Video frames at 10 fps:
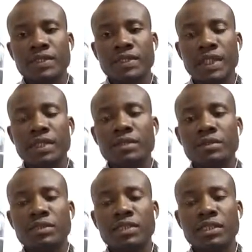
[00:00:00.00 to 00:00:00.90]
Take
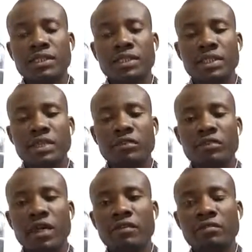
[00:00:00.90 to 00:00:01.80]
note, these are
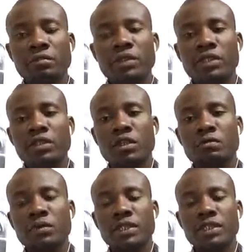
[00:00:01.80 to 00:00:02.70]
5 important
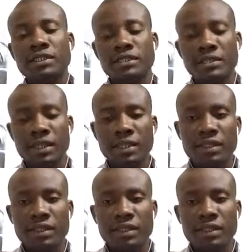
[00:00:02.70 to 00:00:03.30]
components.